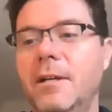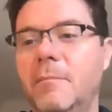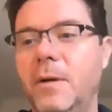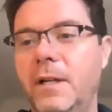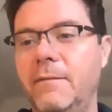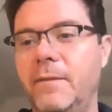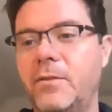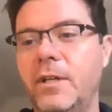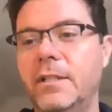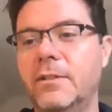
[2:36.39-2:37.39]
But
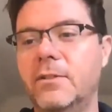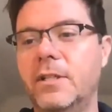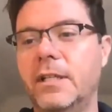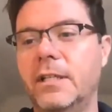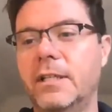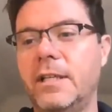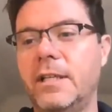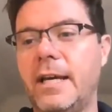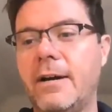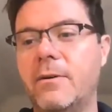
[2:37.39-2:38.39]
trying to understand
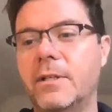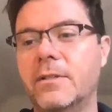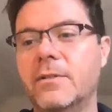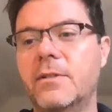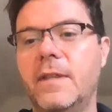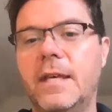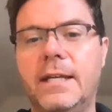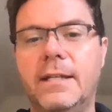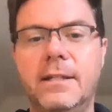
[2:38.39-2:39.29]
how it is that